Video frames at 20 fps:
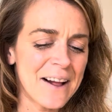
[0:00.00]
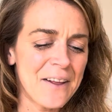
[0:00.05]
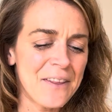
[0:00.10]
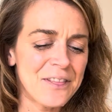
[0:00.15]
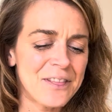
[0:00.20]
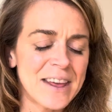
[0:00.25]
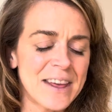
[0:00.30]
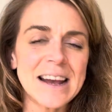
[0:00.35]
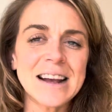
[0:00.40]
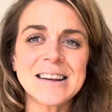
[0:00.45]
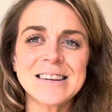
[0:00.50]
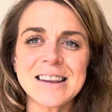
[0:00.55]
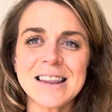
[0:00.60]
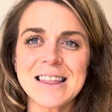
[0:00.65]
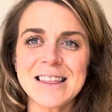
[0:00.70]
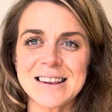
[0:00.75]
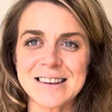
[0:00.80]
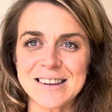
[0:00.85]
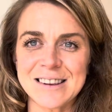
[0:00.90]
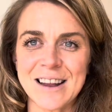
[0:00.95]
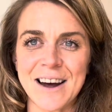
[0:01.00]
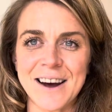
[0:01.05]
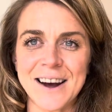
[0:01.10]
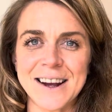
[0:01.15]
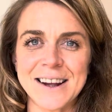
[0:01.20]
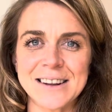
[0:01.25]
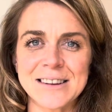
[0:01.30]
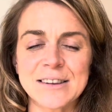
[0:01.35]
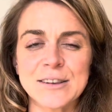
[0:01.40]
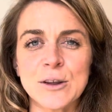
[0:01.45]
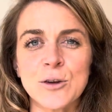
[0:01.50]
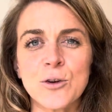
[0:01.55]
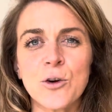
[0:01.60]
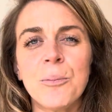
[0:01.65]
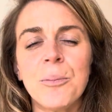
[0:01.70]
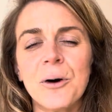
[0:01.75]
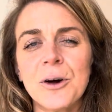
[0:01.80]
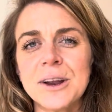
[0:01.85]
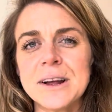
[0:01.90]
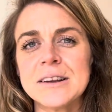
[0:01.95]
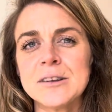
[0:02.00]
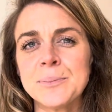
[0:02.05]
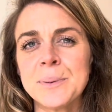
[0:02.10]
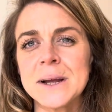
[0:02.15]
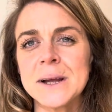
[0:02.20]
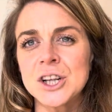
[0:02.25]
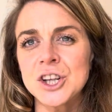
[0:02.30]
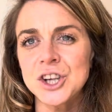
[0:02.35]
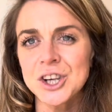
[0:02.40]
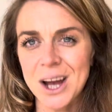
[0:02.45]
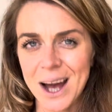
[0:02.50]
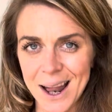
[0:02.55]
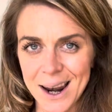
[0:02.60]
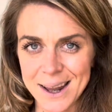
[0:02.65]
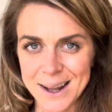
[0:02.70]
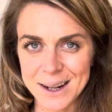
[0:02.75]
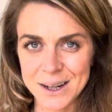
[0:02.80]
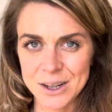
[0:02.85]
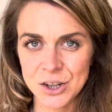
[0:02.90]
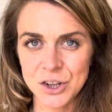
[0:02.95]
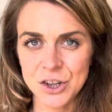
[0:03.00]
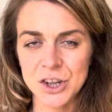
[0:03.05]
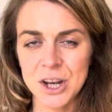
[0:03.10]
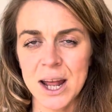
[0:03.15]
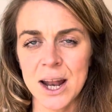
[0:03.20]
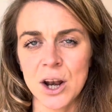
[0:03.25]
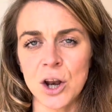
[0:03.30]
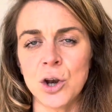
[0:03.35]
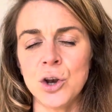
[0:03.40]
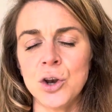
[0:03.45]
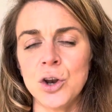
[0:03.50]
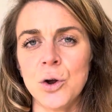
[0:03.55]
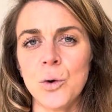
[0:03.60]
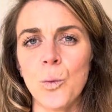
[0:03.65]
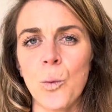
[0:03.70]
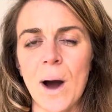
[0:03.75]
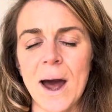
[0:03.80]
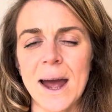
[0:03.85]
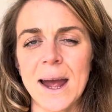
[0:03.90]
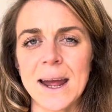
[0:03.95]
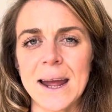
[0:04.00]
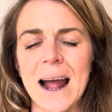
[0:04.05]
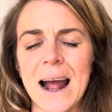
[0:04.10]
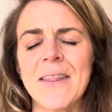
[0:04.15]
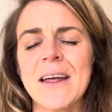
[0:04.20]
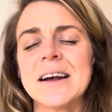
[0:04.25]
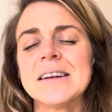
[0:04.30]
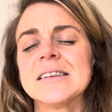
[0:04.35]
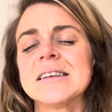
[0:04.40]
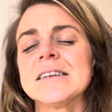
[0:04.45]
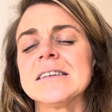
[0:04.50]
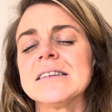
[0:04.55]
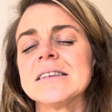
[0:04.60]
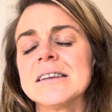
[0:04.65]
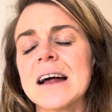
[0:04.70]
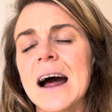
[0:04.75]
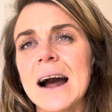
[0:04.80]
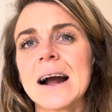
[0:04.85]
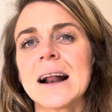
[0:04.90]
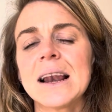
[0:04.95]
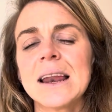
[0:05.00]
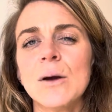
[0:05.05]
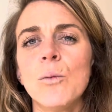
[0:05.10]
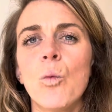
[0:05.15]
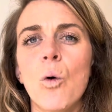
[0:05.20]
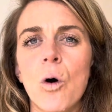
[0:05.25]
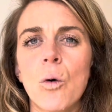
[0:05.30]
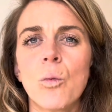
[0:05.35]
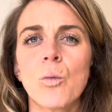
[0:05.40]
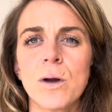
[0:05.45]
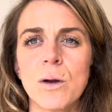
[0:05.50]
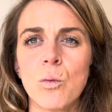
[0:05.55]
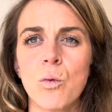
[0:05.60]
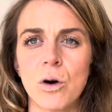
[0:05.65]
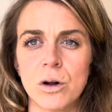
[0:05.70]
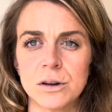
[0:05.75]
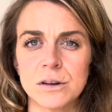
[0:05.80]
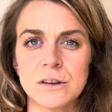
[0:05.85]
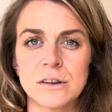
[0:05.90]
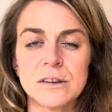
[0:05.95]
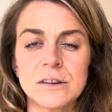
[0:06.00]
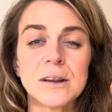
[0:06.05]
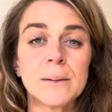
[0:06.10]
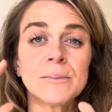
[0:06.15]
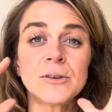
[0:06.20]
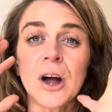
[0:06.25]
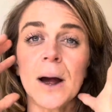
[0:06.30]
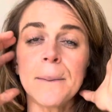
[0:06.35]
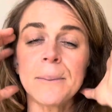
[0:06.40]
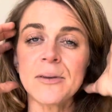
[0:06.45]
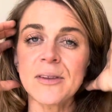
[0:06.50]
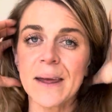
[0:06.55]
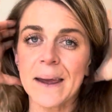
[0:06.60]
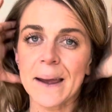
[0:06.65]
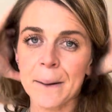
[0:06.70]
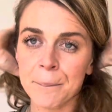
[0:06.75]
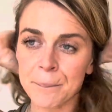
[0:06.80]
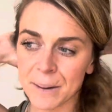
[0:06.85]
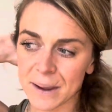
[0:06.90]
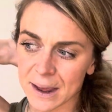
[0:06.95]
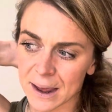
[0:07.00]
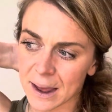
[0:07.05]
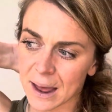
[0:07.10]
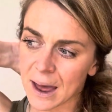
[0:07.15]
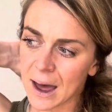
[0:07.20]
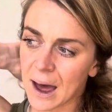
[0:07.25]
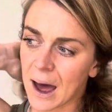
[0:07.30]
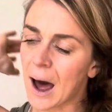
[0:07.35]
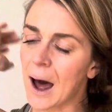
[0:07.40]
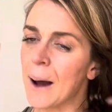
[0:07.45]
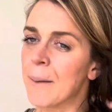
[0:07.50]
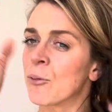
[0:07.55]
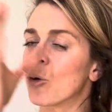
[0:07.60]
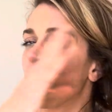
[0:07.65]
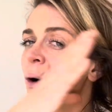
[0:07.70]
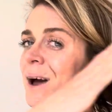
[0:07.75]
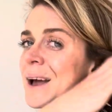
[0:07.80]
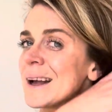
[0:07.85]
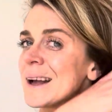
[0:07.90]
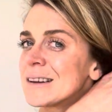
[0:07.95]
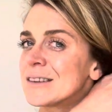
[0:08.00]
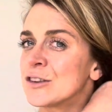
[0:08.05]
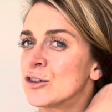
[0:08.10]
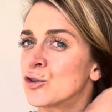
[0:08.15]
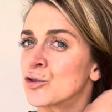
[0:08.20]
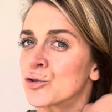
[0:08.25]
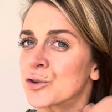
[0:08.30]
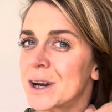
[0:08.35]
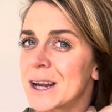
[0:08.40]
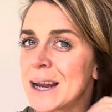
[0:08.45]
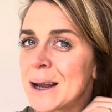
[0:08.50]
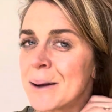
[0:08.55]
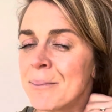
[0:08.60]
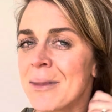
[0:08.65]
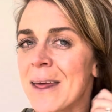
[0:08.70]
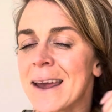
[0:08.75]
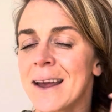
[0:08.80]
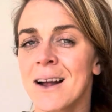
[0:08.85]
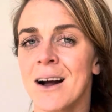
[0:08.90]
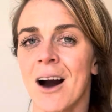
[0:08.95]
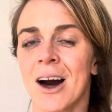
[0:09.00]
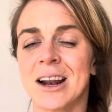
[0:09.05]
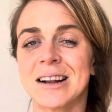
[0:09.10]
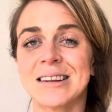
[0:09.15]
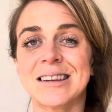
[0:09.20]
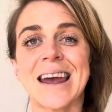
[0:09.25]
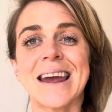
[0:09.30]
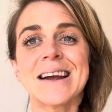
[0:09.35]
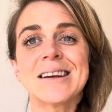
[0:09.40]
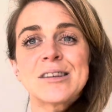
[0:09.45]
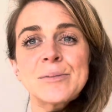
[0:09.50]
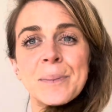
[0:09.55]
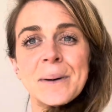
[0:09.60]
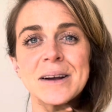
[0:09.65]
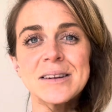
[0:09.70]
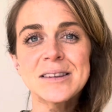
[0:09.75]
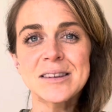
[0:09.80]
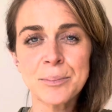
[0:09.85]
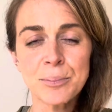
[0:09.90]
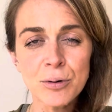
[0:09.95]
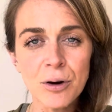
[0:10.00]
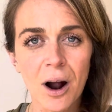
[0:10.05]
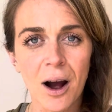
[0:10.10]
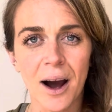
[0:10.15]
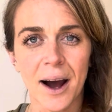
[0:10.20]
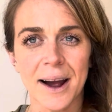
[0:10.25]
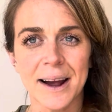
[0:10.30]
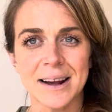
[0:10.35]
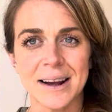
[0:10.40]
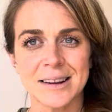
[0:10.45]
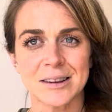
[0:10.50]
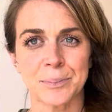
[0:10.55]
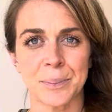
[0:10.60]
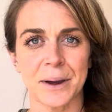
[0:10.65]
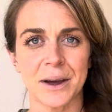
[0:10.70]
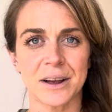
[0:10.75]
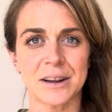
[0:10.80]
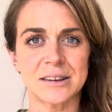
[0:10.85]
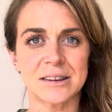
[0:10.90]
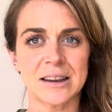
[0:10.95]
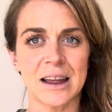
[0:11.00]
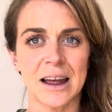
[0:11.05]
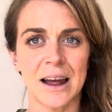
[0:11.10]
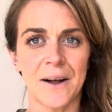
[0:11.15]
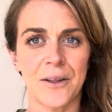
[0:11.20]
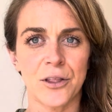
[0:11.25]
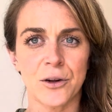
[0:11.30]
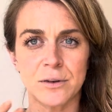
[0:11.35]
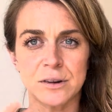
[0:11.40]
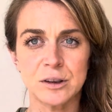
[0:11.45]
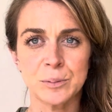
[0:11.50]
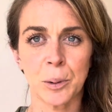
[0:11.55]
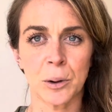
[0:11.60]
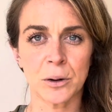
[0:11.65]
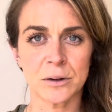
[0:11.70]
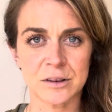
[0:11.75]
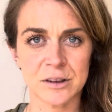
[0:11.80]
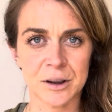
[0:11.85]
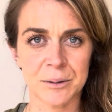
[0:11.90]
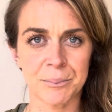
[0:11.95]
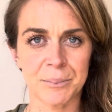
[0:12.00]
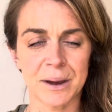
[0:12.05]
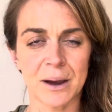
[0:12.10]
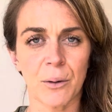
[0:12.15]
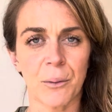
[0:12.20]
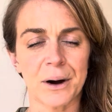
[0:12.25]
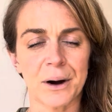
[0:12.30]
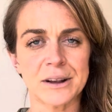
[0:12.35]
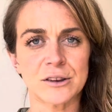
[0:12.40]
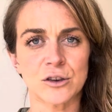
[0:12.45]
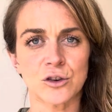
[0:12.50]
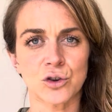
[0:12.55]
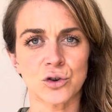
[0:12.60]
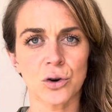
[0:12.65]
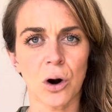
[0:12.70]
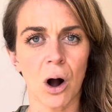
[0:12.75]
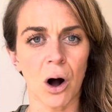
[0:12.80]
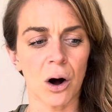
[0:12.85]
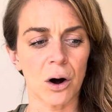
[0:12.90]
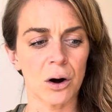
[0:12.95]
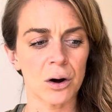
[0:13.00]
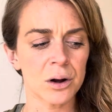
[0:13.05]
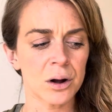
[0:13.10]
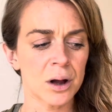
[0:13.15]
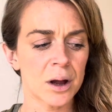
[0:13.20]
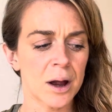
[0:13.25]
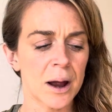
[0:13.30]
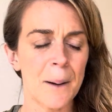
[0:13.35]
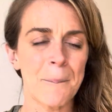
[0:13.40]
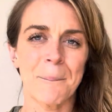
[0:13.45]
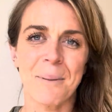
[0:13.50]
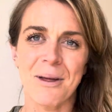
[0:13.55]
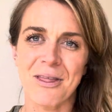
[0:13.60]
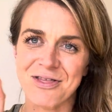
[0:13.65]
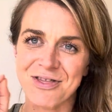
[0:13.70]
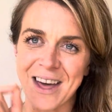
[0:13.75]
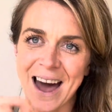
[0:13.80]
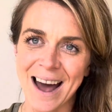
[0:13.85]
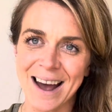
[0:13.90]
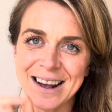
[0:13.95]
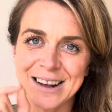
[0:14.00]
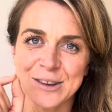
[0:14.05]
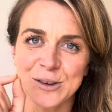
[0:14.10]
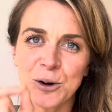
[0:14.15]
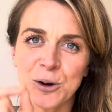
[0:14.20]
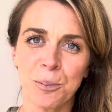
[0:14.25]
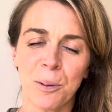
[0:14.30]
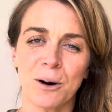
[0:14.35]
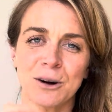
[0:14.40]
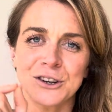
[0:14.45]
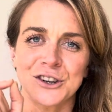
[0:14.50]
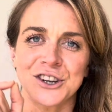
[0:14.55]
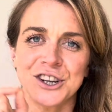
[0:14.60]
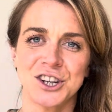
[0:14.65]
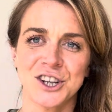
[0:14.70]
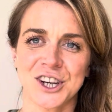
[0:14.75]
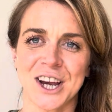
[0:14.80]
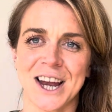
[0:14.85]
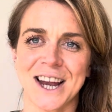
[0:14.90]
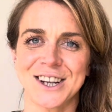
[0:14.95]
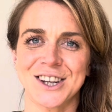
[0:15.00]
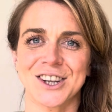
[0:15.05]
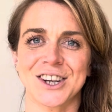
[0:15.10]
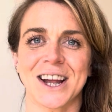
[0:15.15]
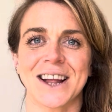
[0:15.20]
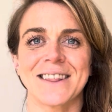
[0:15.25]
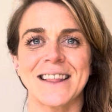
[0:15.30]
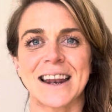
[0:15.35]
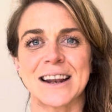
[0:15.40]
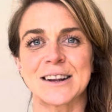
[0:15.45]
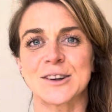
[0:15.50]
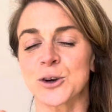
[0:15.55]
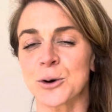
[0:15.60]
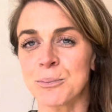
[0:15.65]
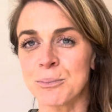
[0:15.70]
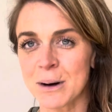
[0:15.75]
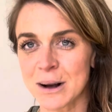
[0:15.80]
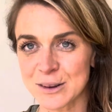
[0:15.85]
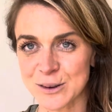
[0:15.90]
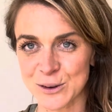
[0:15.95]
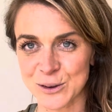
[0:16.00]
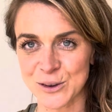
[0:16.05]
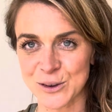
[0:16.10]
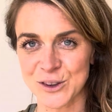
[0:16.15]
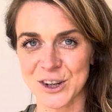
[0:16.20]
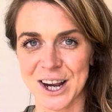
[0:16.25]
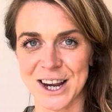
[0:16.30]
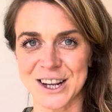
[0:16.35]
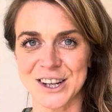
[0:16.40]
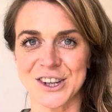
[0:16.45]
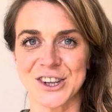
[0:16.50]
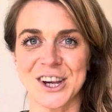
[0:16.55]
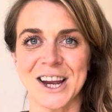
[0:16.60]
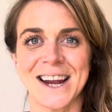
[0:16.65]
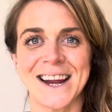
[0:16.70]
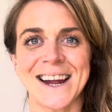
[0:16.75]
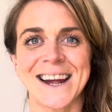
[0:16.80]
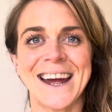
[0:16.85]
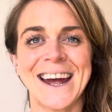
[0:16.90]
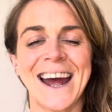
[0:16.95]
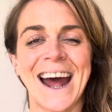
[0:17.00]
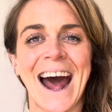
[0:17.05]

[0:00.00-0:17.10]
These are signs that your body is being challenged in a new way, and that is exactly what we want. So sometimes they can be quite extreme. They can kind of take us by surprise because the response can be quite strong, but that is your posture changing. That is your muscles changing.